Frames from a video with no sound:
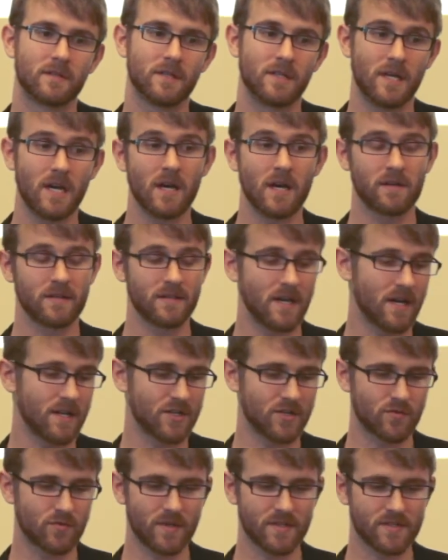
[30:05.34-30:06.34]
Yeah, it
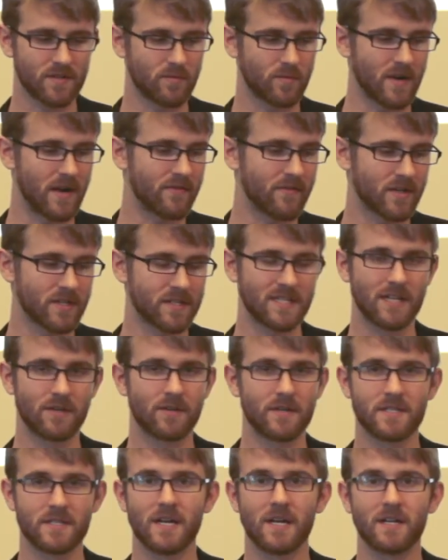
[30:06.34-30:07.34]
just runs on whatever
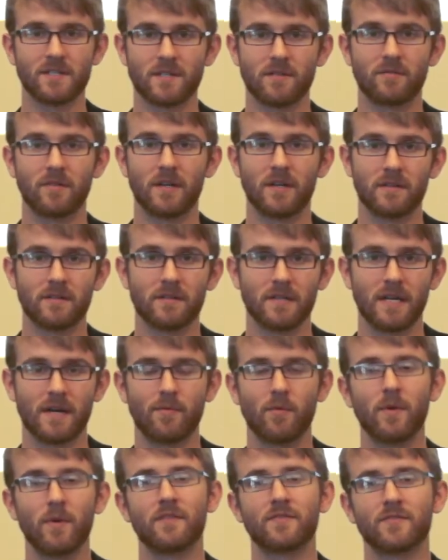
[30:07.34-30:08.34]
Cassandra decides to run. Yeah,
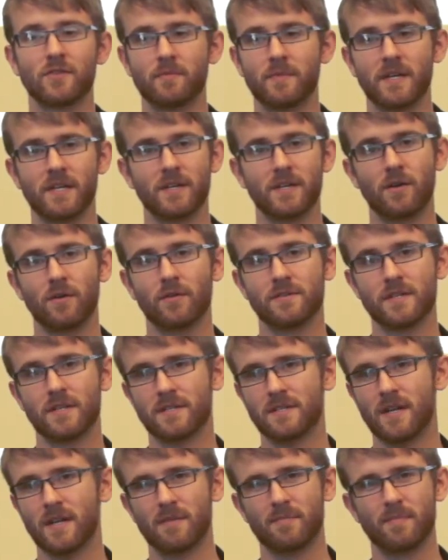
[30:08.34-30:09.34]
but we have so many nodes that
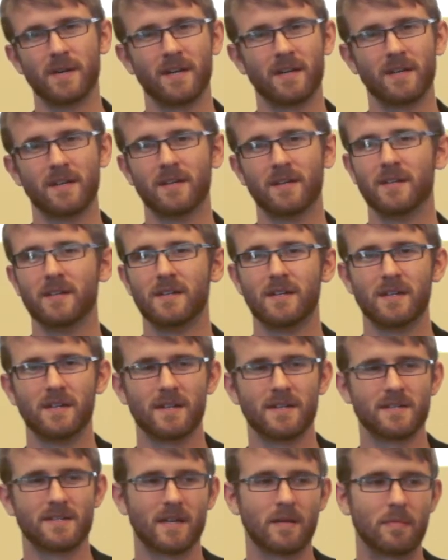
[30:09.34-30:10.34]
it's not a big,
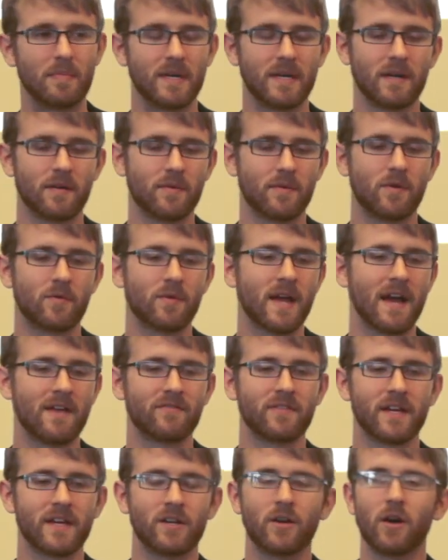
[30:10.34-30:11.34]
we don't
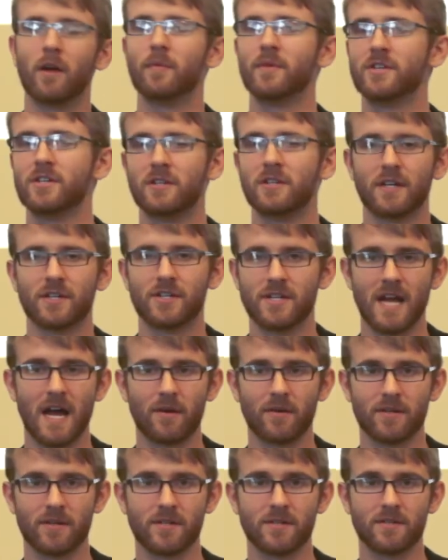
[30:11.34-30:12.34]
have like garbage collection
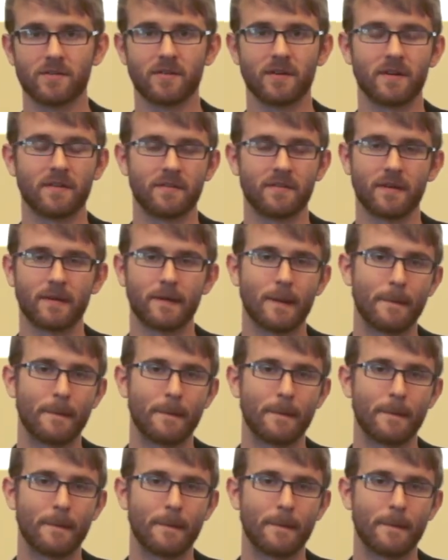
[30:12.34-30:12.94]
outages or anything.